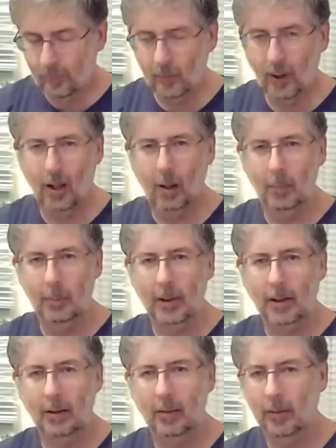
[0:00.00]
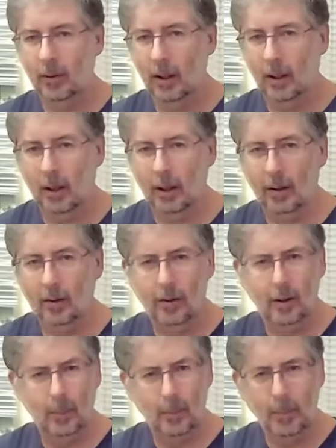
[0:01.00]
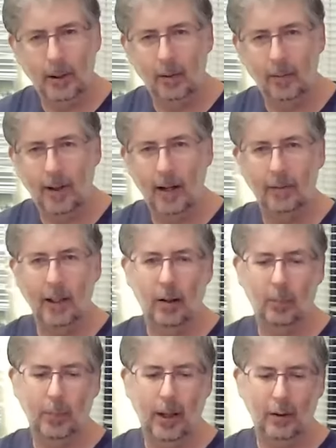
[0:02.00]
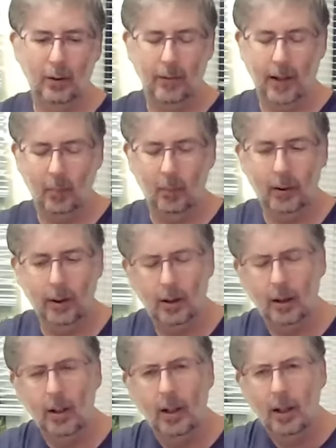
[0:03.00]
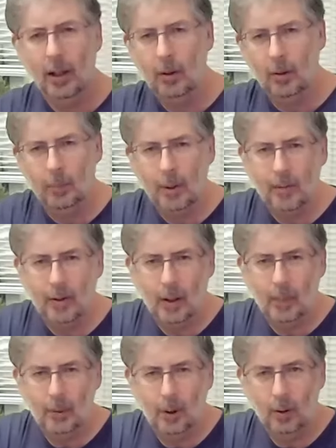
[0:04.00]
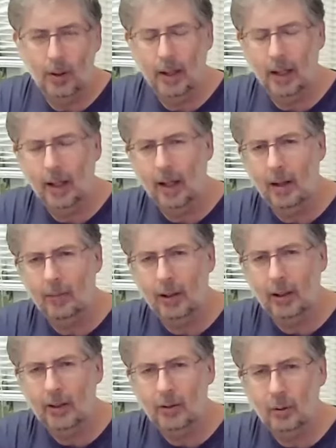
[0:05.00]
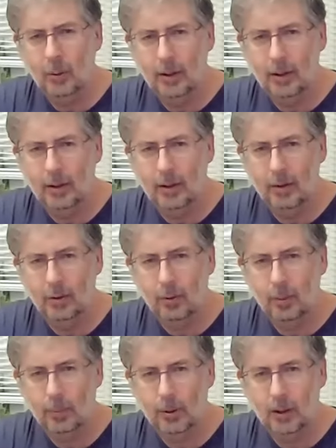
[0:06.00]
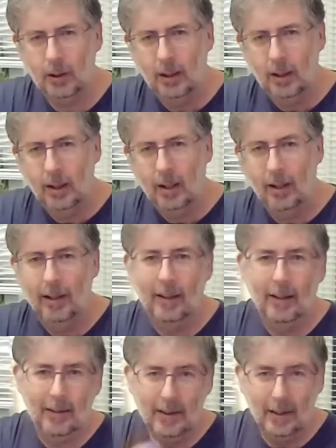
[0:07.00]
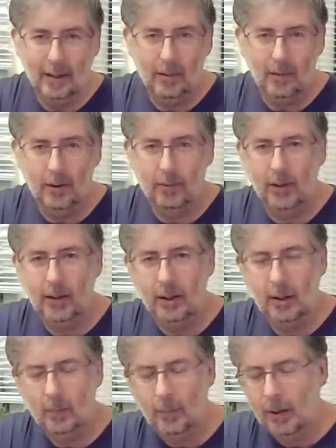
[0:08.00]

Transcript: I'll be making a 5-gallon batch of that one there in a previous episode, and I'll have links to it in the description and at the end of this video.